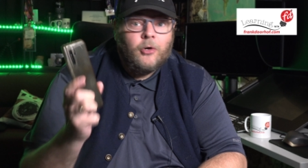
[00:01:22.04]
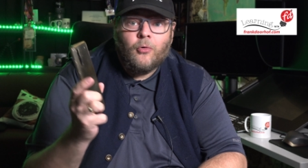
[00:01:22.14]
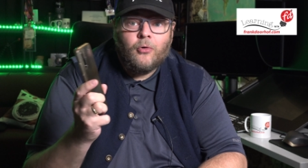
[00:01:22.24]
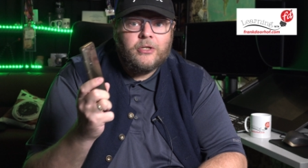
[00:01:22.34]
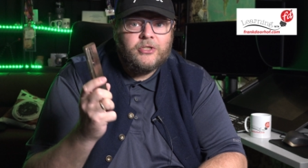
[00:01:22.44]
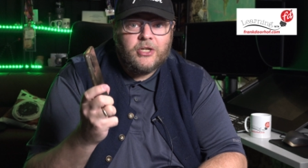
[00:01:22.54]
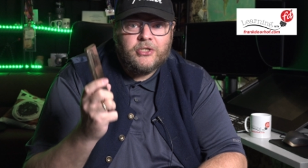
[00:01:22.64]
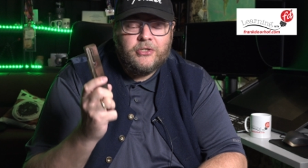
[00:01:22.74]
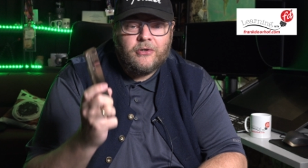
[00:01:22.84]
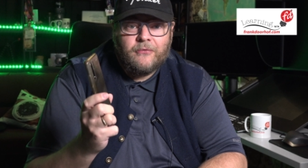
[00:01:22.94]
or
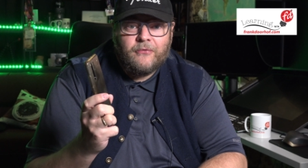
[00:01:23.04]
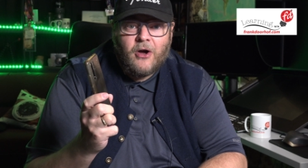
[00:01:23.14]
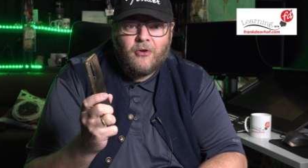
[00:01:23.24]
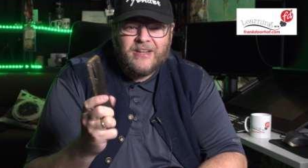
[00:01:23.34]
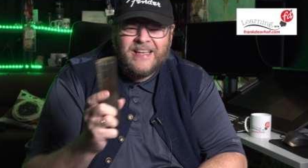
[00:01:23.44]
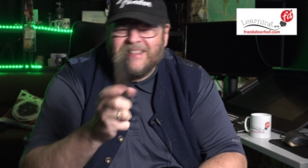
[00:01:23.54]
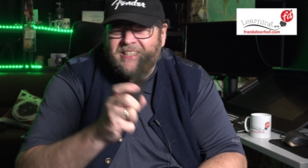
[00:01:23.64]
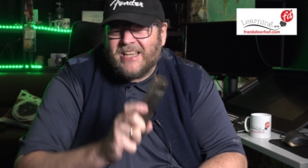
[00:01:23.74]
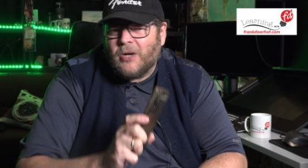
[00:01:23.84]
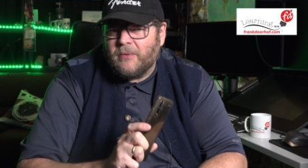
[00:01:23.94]
just your phone. It
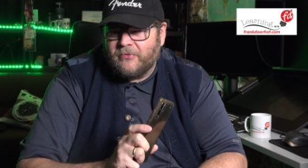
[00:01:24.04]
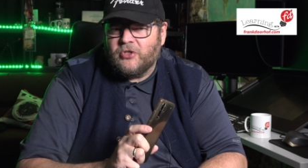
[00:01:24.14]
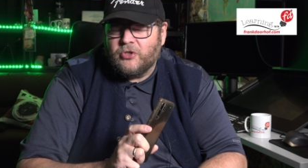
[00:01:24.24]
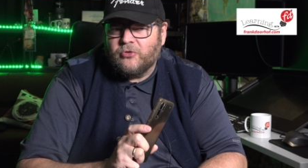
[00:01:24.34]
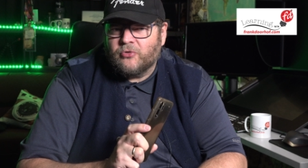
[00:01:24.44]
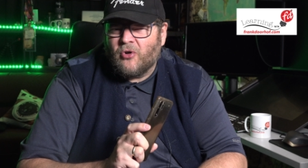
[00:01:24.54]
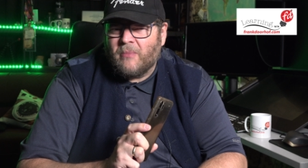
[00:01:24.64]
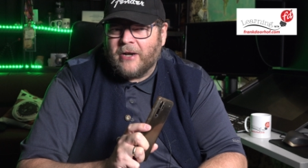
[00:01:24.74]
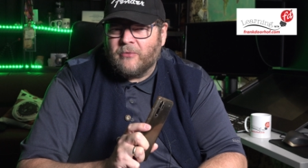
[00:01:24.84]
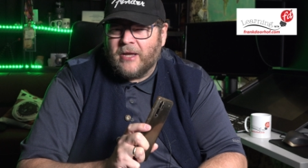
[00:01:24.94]
does help if you shoot RAW,
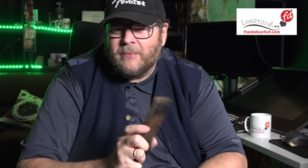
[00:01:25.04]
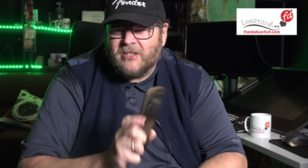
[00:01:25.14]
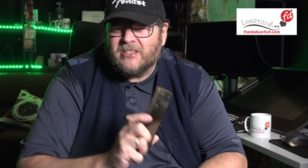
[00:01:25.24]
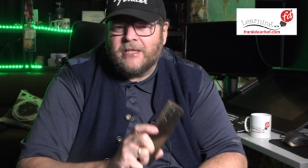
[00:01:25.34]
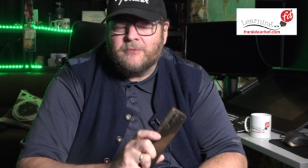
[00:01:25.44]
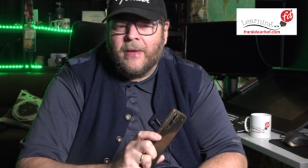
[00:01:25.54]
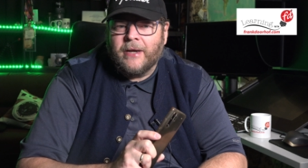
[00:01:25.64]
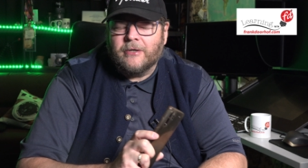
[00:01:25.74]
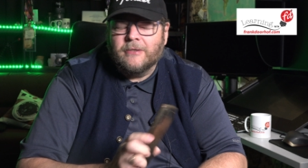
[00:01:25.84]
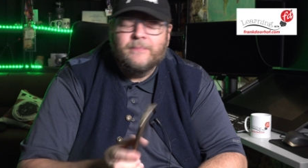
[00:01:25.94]
by the way, because that's
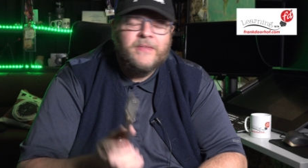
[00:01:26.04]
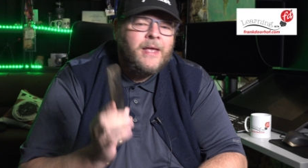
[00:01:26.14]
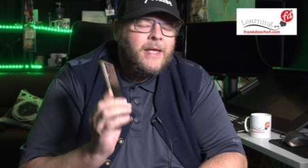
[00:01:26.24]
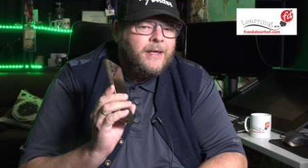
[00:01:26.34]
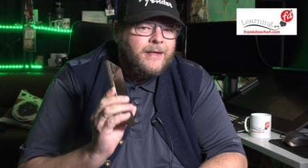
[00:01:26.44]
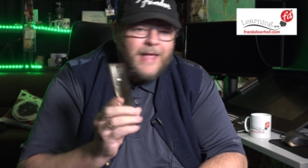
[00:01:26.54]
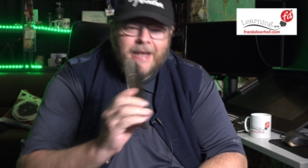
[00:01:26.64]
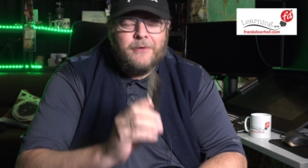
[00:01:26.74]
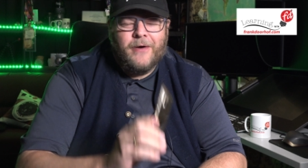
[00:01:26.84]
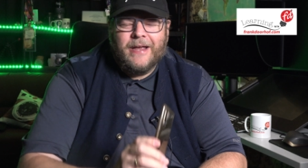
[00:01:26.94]
better.
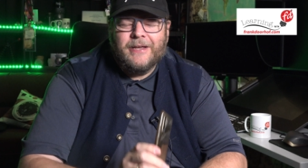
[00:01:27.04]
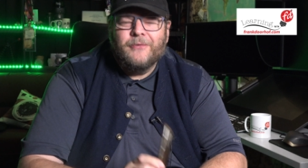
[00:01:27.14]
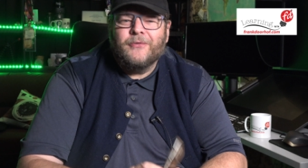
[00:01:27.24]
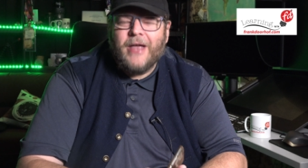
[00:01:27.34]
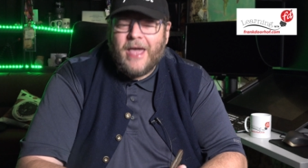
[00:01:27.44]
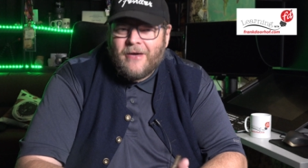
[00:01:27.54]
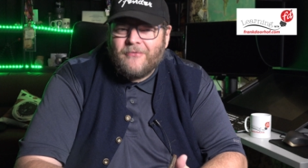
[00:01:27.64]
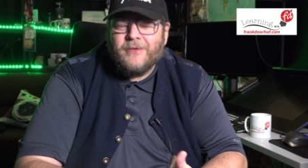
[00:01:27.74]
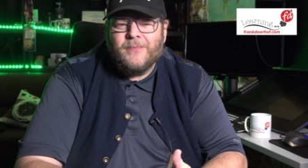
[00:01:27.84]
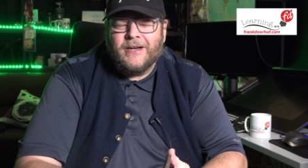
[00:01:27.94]
Anyway, for
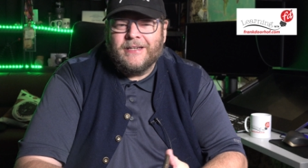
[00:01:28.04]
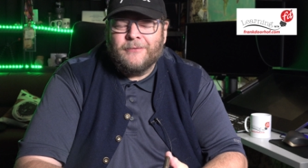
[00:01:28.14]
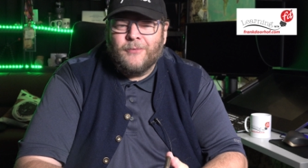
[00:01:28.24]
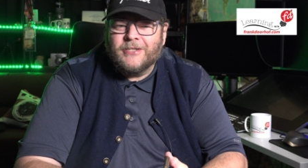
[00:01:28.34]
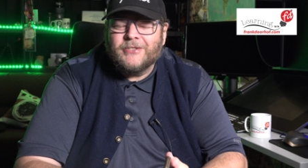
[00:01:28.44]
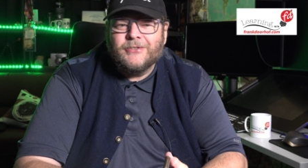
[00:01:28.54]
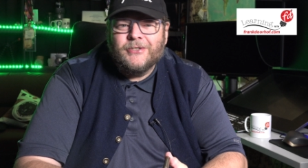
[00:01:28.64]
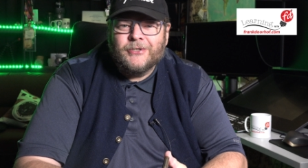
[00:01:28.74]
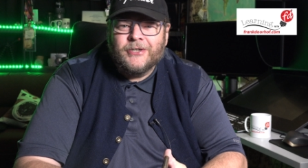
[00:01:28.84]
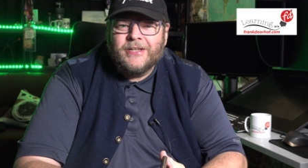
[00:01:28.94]
everybody that wants to
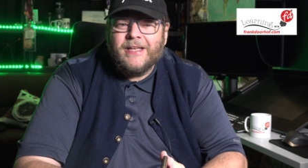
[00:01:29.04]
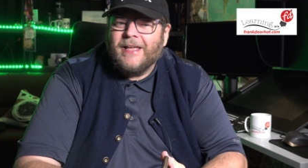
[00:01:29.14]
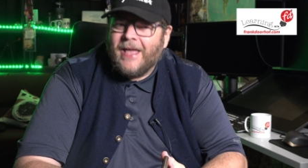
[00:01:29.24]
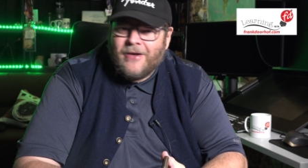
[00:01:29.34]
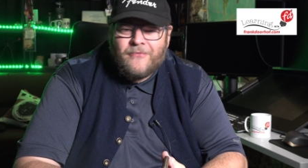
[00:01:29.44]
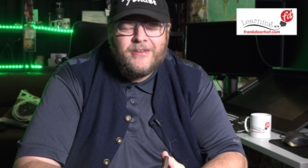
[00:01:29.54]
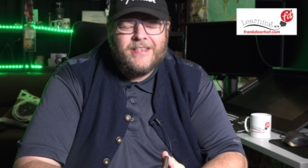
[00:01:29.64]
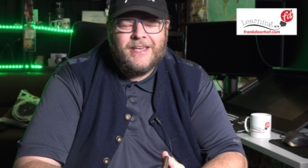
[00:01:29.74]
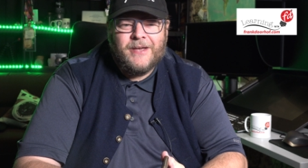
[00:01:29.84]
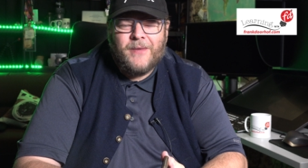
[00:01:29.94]
learn
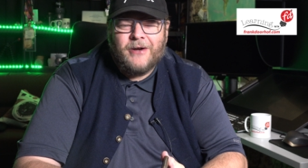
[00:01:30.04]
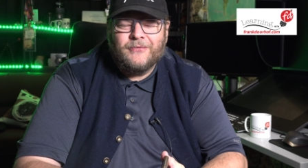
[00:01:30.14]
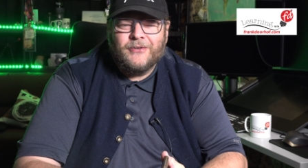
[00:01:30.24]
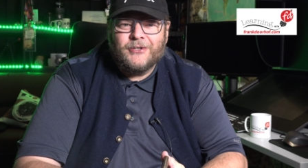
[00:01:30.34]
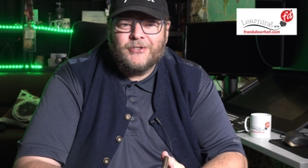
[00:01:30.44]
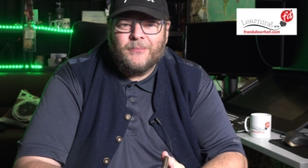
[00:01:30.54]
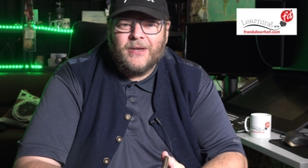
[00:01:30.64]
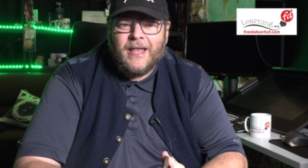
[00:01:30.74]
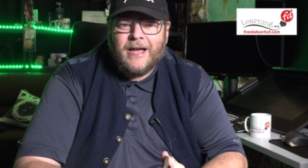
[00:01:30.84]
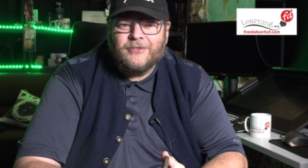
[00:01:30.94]
everything about Photoshop
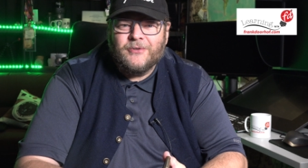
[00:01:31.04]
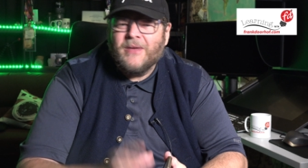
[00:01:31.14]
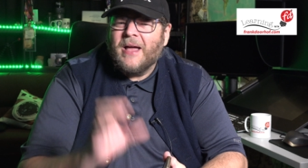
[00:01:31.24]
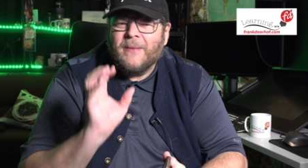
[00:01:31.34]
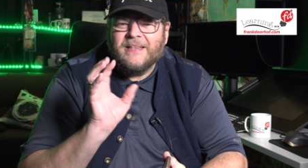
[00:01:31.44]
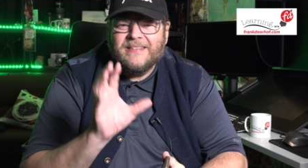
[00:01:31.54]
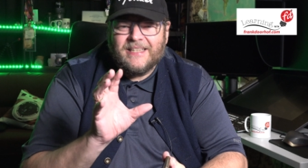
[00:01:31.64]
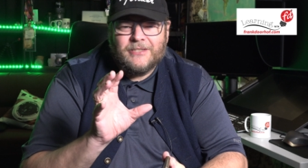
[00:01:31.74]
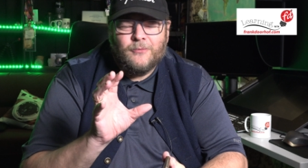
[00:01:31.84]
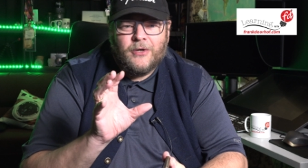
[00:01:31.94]
and Lightroom, but
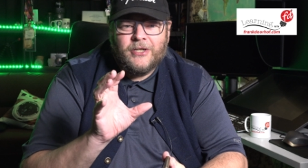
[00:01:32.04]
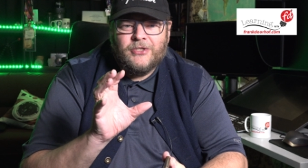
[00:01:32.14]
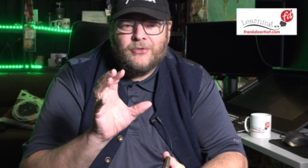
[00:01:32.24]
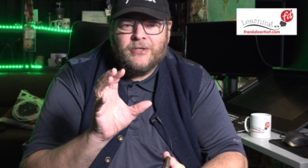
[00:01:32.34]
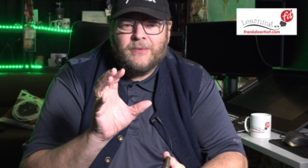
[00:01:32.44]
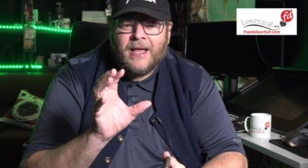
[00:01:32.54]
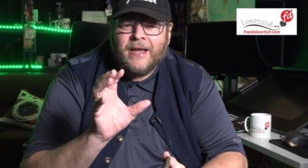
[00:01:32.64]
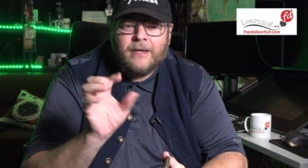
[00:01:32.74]
doesn't want to do it like,